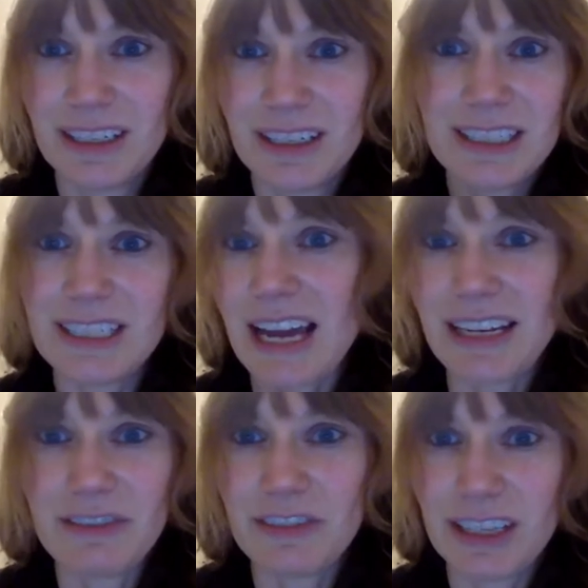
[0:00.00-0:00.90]

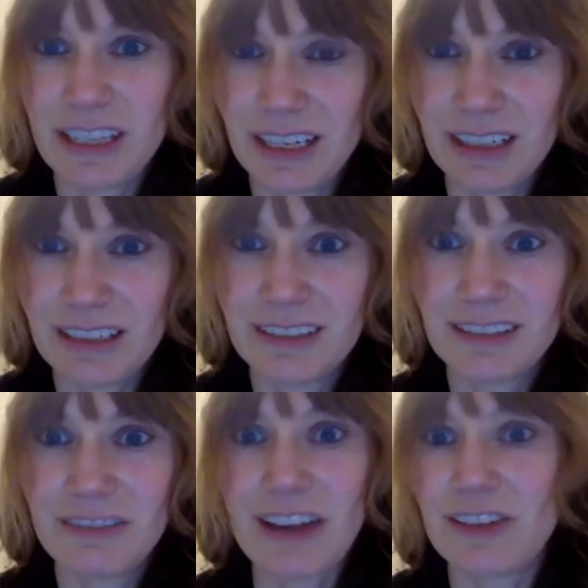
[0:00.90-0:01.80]
design everything
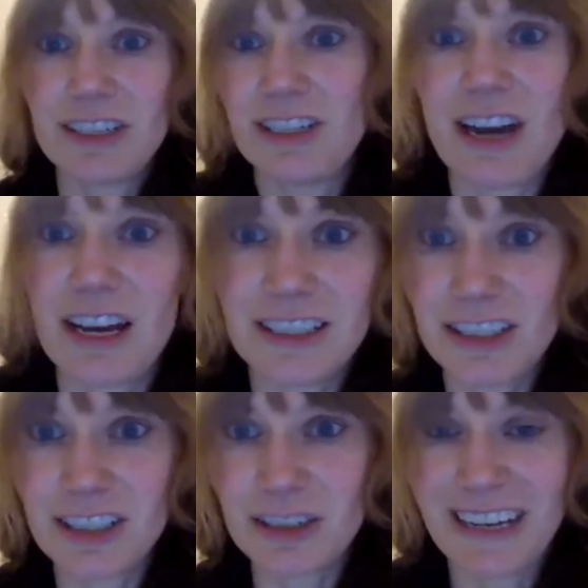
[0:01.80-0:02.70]
rather than us
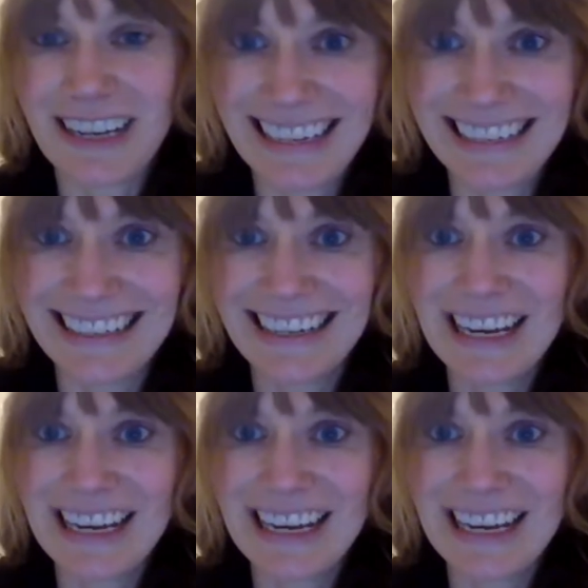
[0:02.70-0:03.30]
just doing it,